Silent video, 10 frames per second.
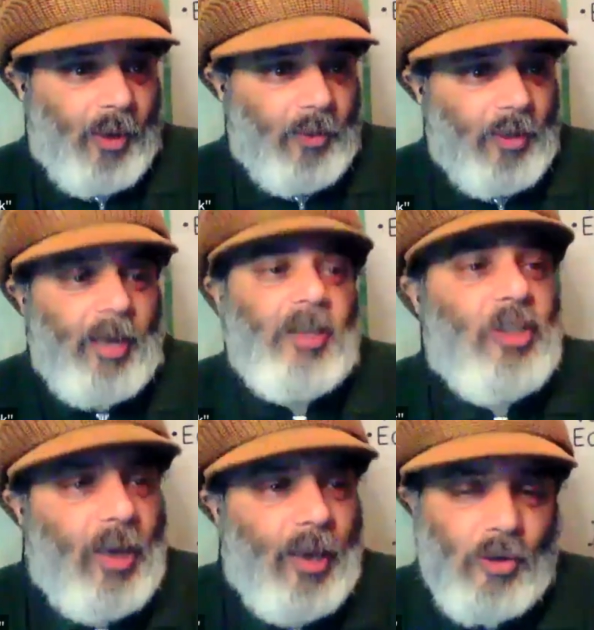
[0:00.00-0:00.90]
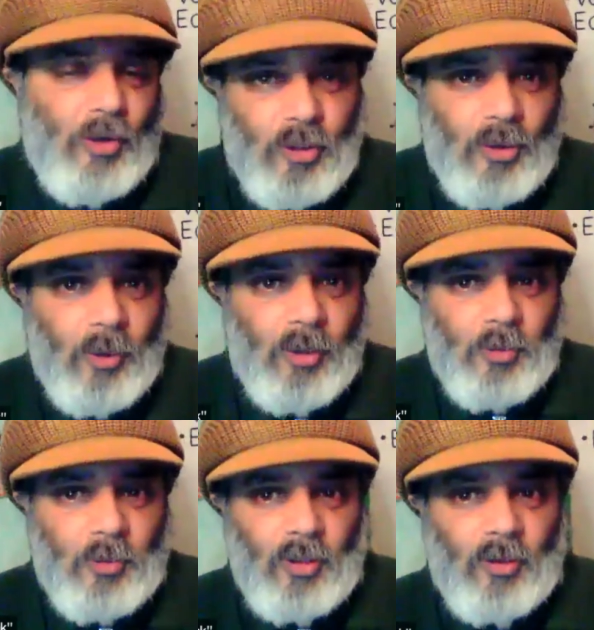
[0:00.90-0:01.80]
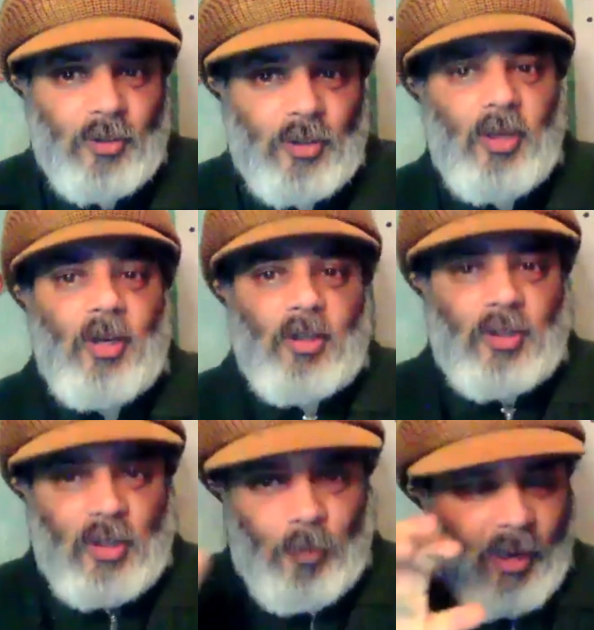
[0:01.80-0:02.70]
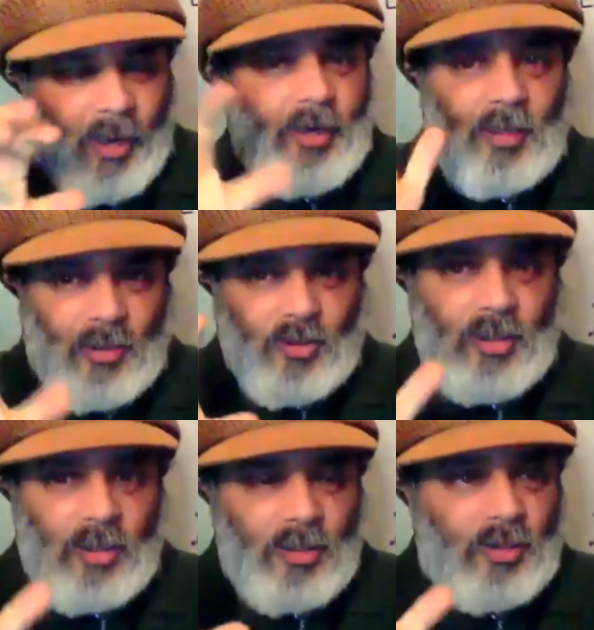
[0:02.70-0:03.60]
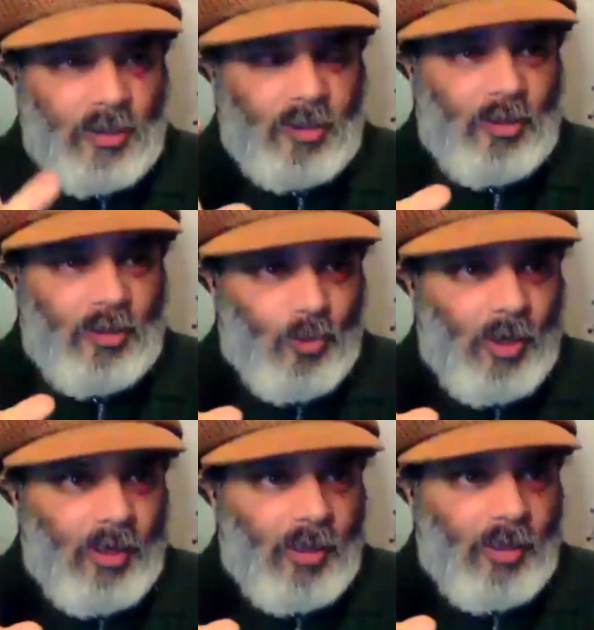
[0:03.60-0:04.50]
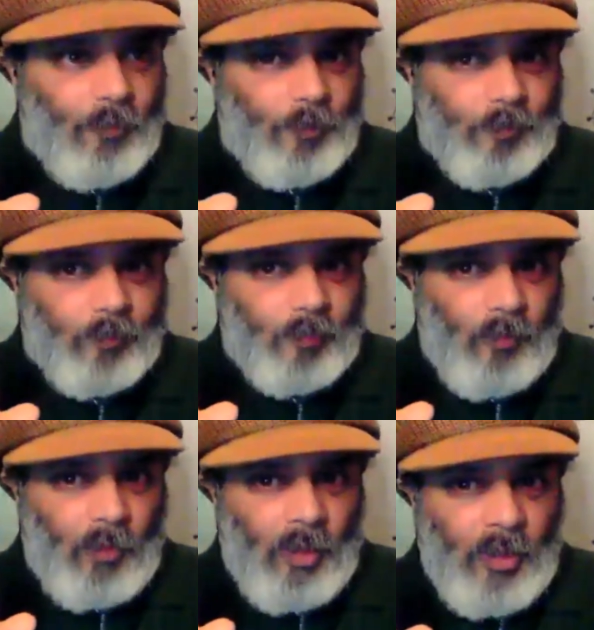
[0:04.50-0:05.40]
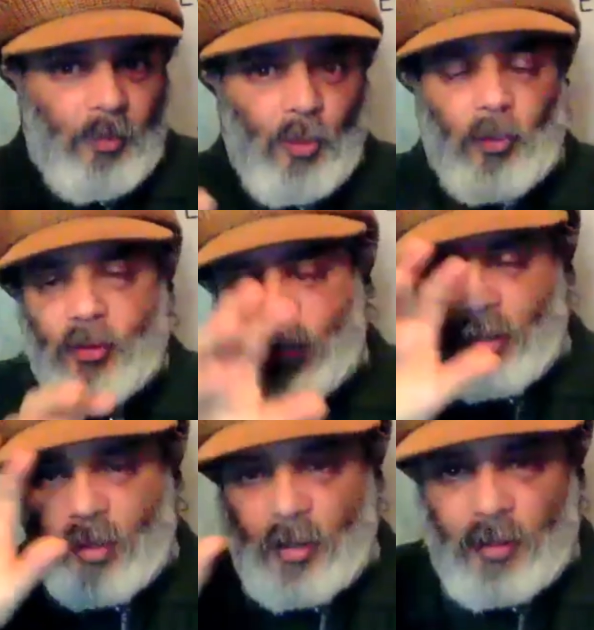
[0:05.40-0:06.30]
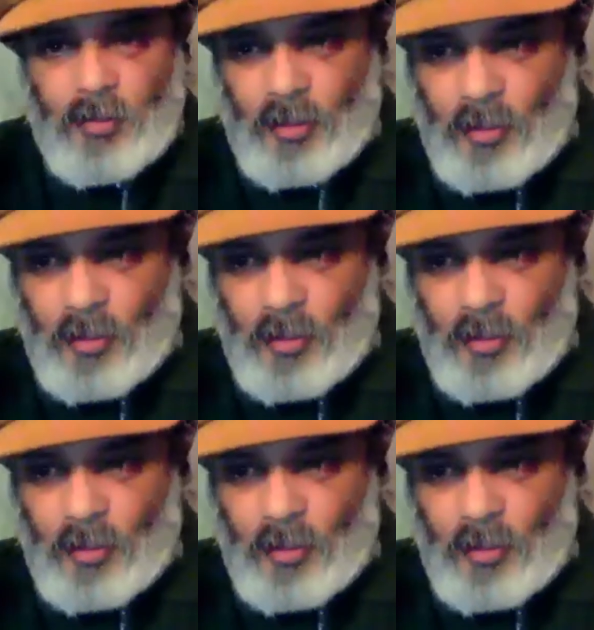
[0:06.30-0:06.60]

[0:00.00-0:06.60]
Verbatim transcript: that than actually having to do the work themselves. So the planning is, is, is really important. And